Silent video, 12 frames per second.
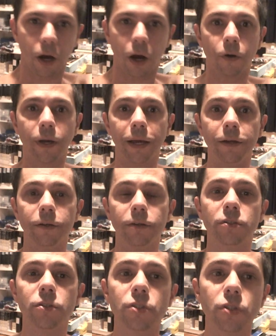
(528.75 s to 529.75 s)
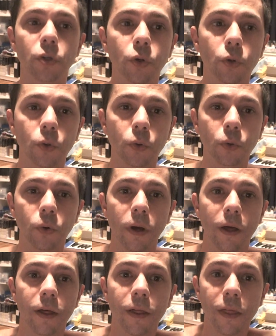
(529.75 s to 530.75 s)
okay, so
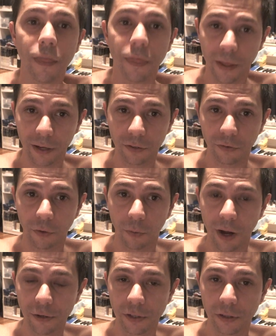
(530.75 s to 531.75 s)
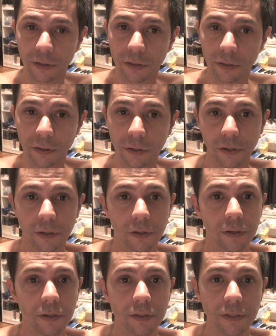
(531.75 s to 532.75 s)
thanks for watching.
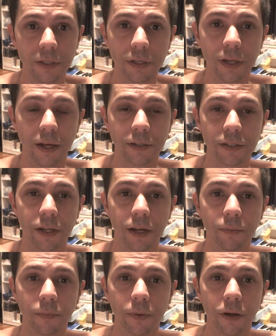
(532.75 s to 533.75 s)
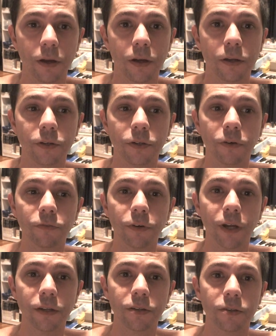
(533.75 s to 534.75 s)
See you next time. Don't
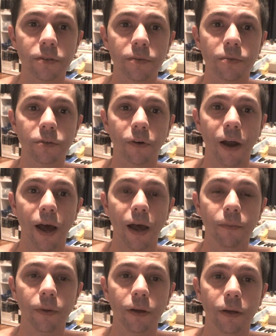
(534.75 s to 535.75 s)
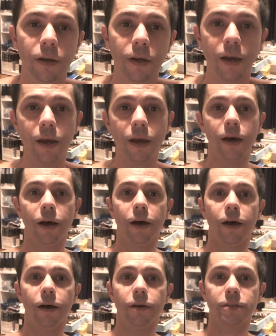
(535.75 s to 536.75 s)
forget to subscribe.
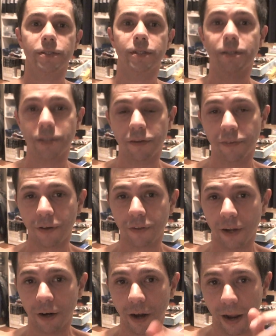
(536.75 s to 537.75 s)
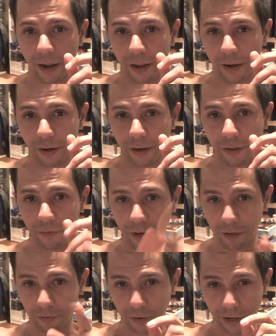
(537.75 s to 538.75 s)
Uh, stay safe out there, and if I
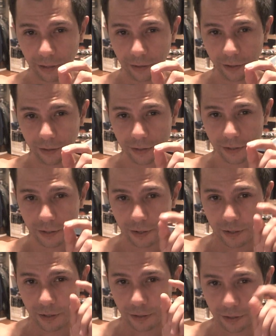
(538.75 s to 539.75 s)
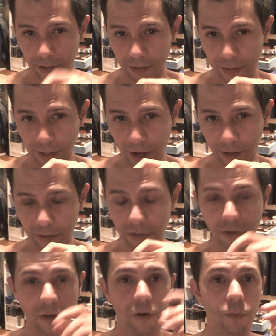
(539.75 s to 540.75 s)
can find links to these
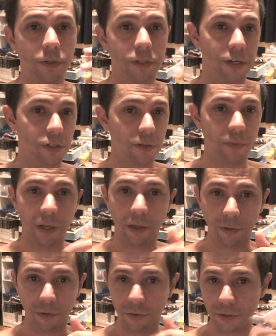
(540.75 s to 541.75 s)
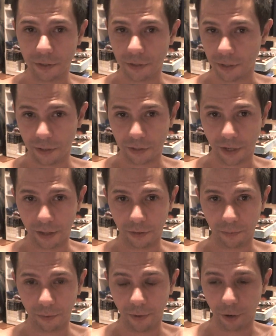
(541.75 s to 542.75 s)
socks, which I should be able to since I just got
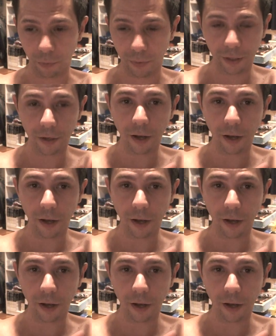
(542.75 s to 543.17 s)
them about a week